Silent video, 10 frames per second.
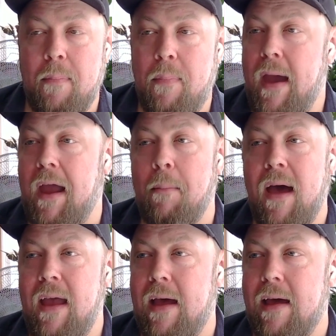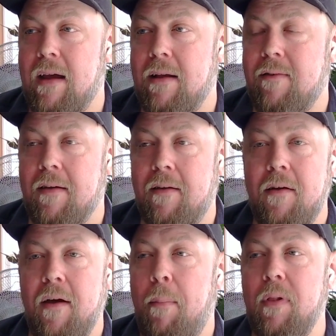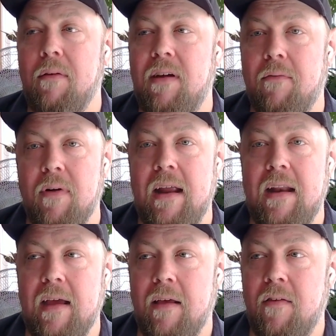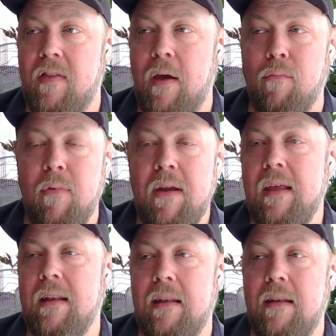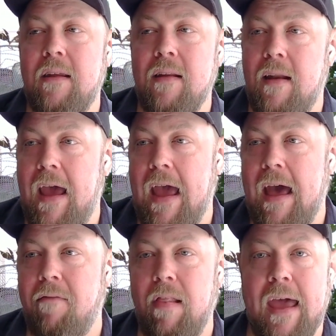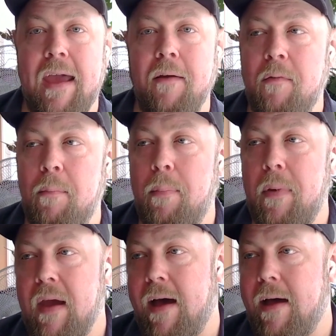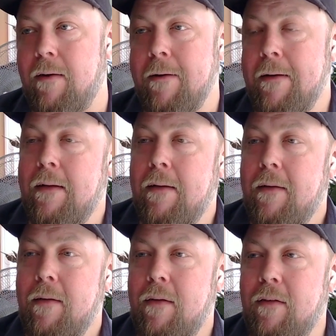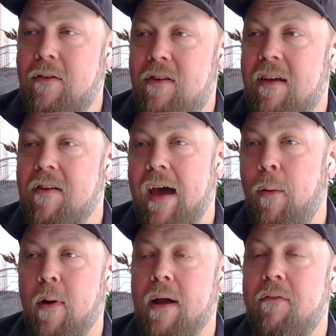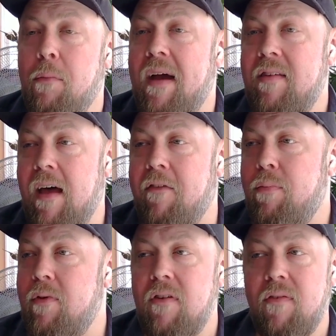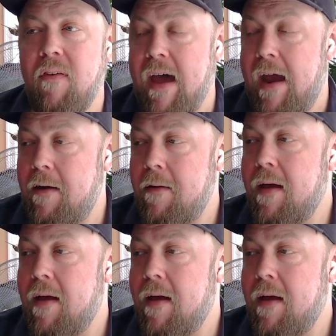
banging my head against a couple of different ideas that really didn't have legs beyond just kind of working for myself, which is fine.